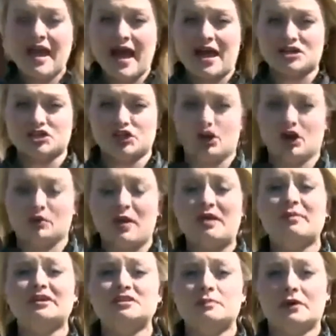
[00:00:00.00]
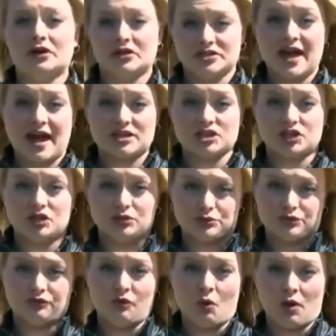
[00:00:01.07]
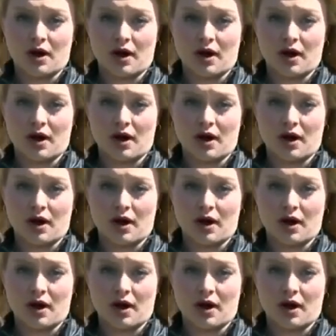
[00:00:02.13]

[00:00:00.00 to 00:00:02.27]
Ashley Hardway, Pittsburgh's Action News four.